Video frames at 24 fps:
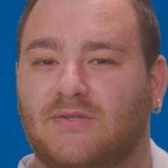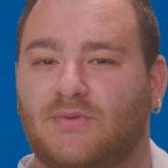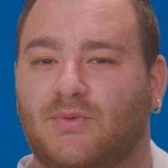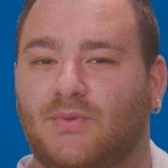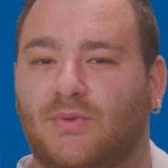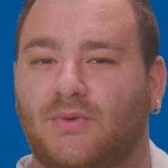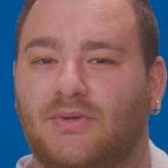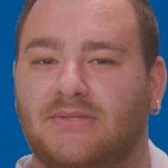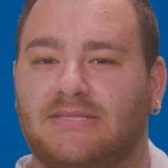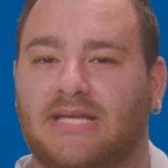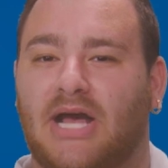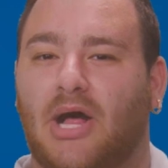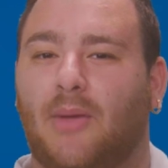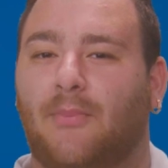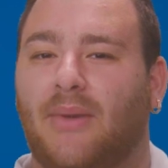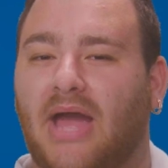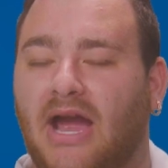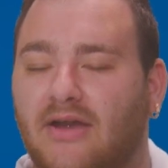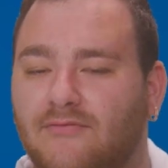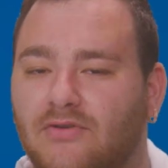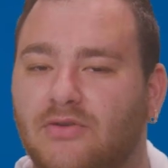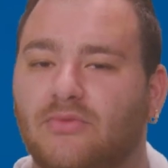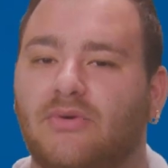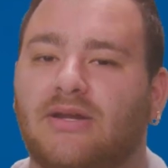tool to help
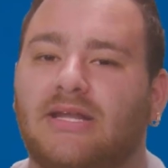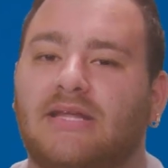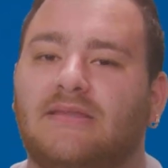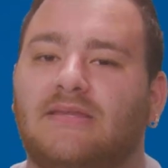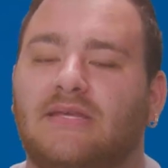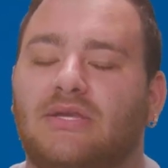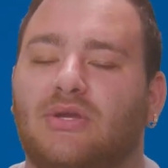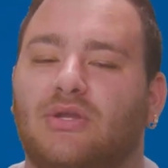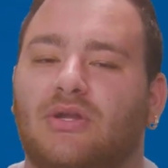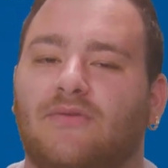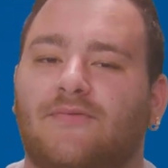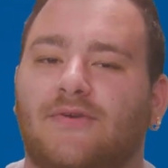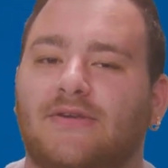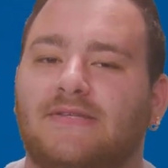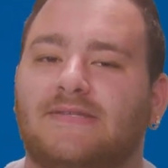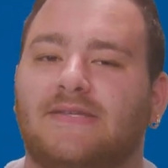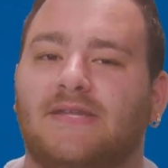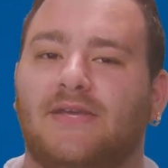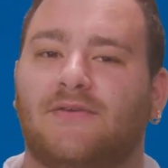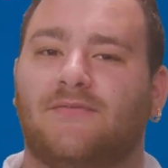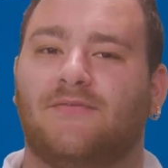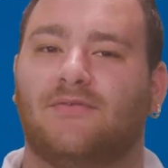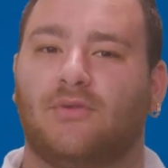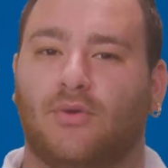everyone at the
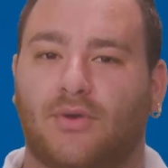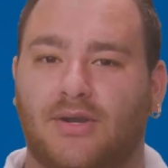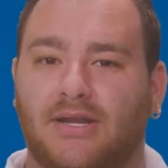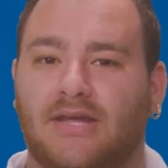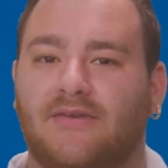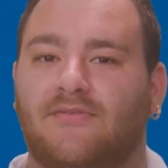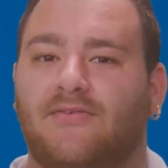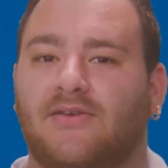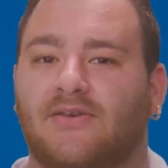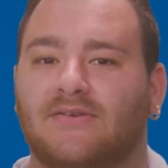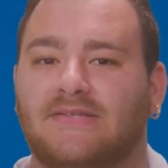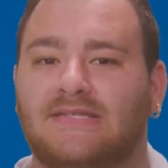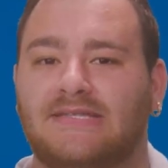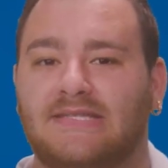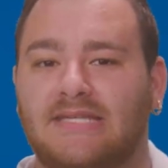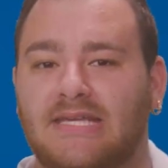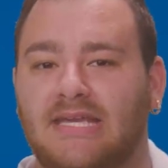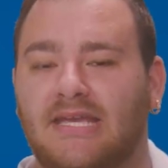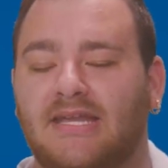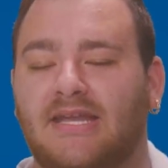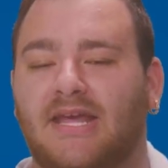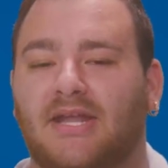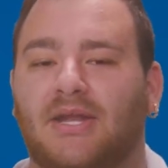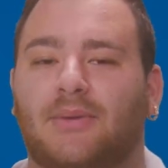University of Florida feel
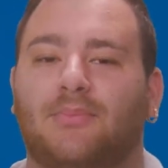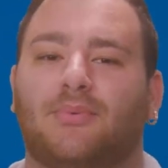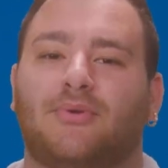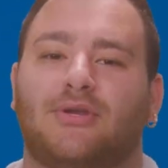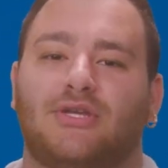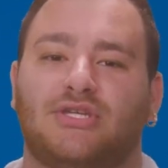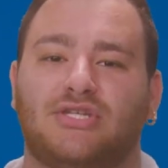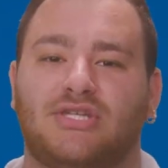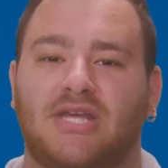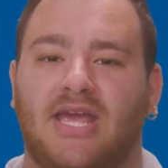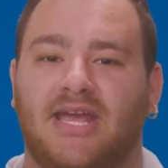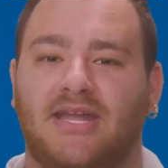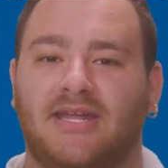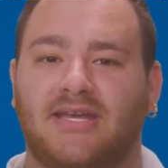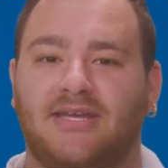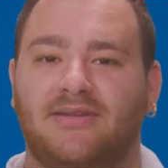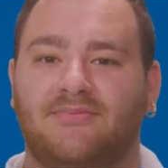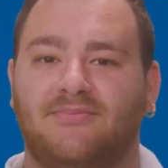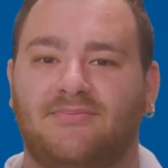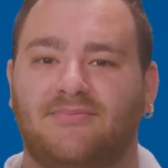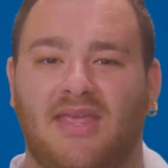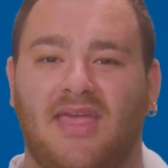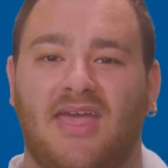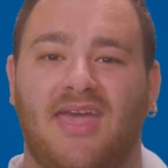seen and appreciated.
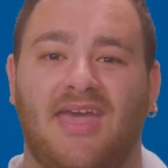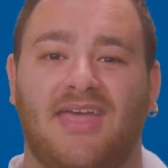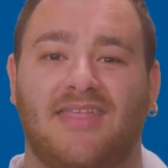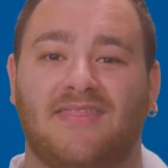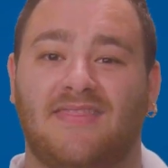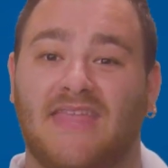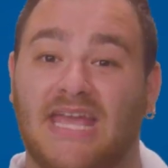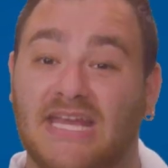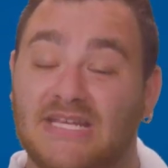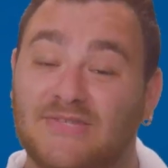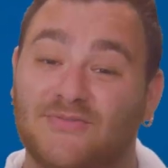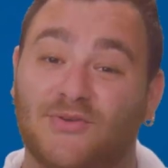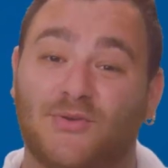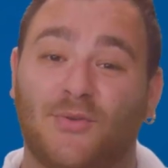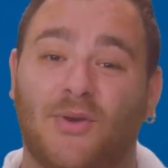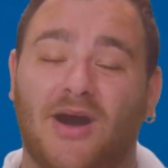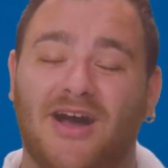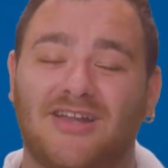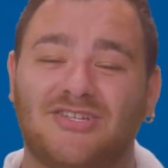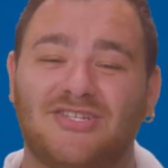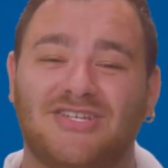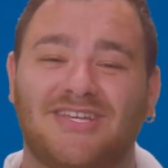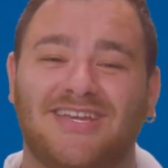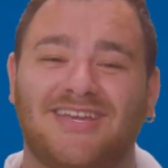Thanks for
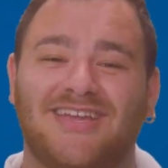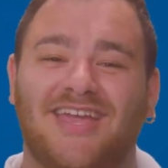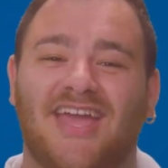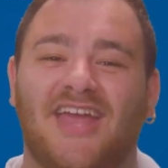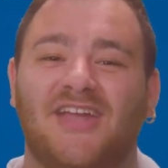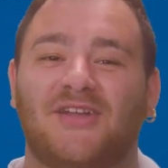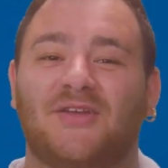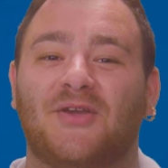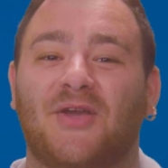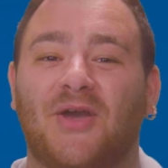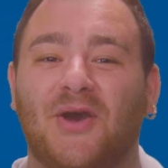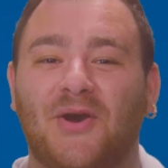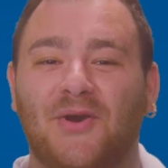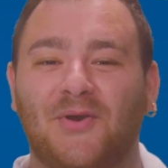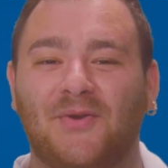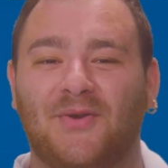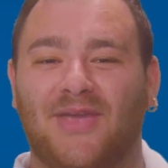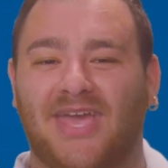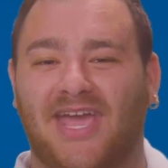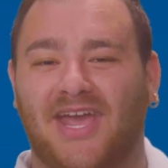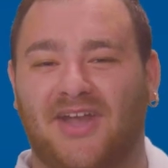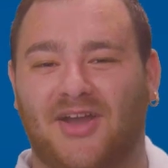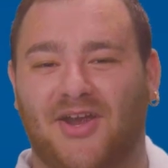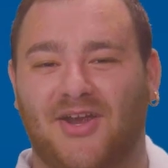watching and go
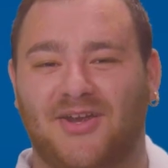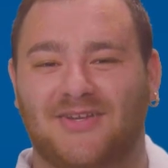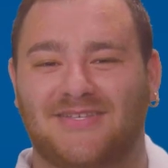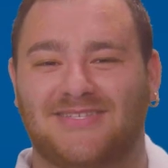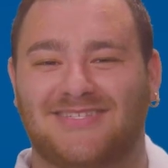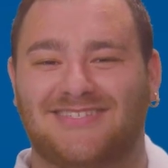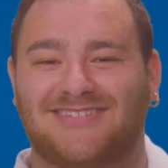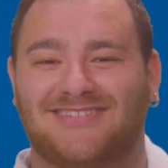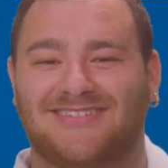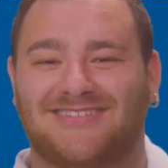Gators.